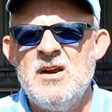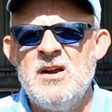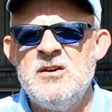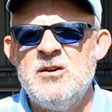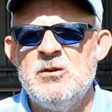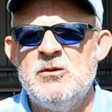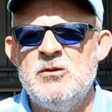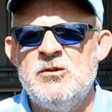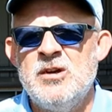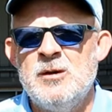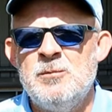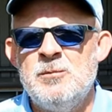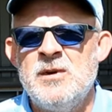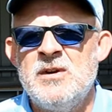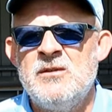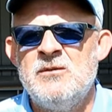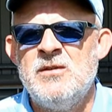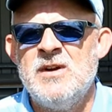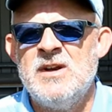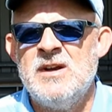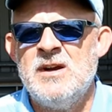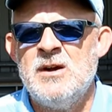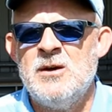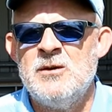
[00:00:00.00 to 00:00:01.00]
I do
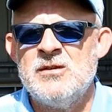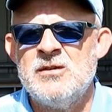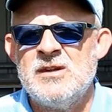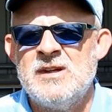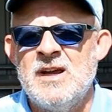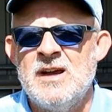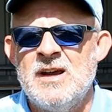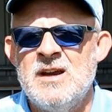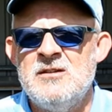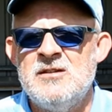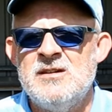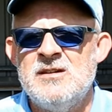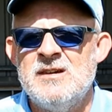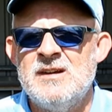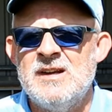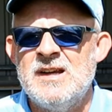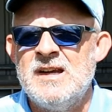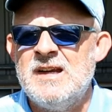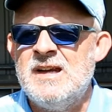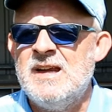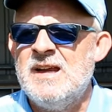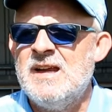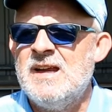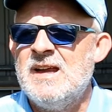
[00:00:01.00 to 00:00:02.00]
chipping videos
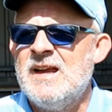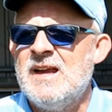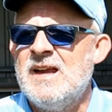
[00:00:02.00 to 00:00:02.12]
occasionally.